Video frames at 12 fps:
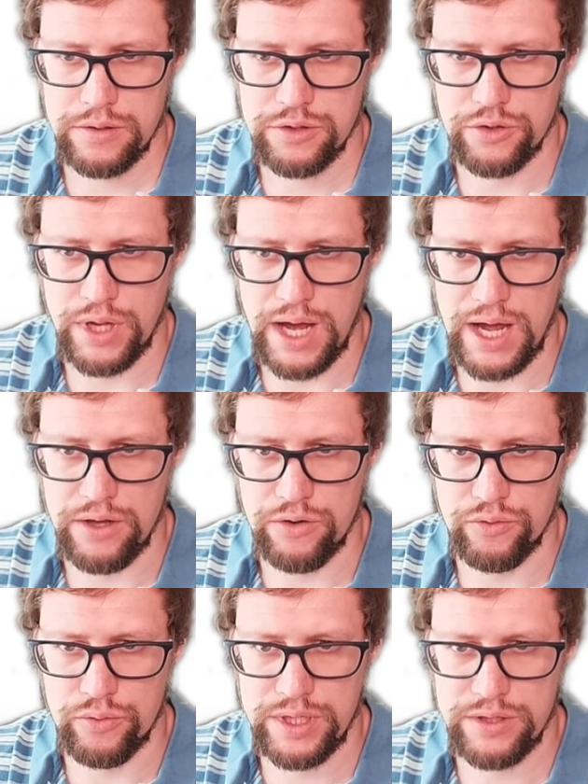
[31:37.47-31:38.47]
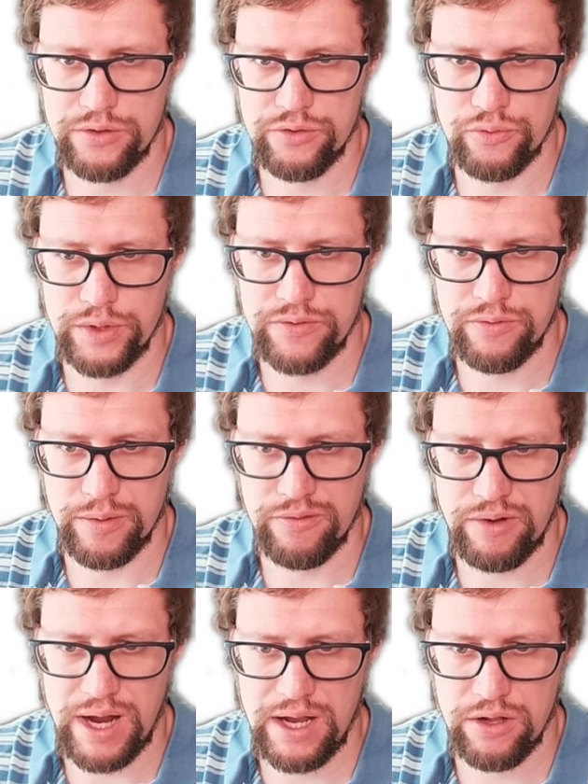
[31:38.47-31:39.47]
So the IO reader to read from a
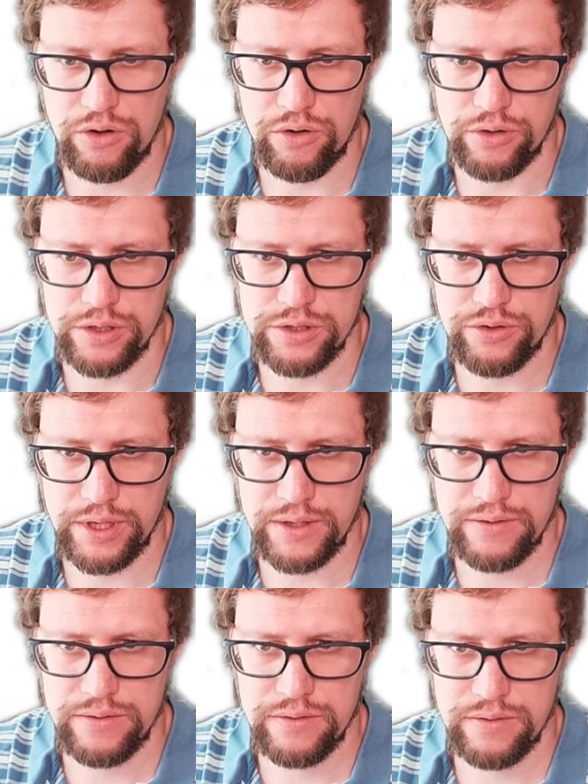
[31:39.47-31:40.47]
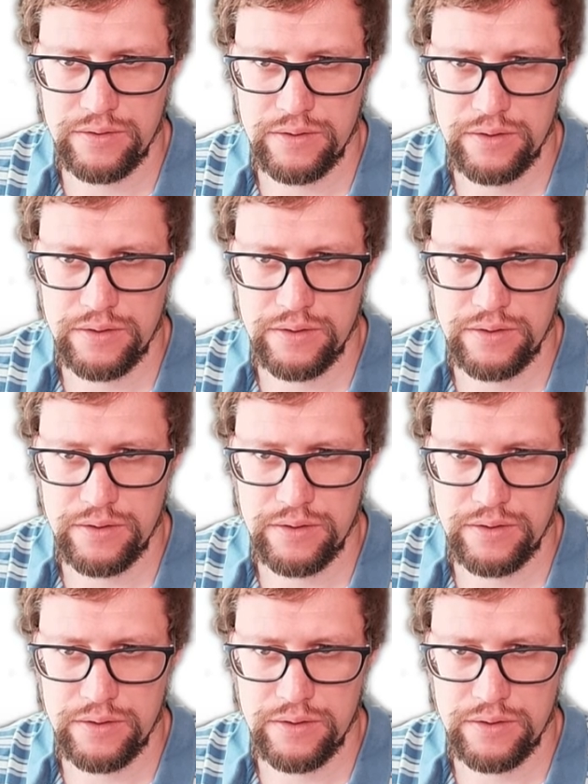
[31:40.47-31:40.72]
file or a socket.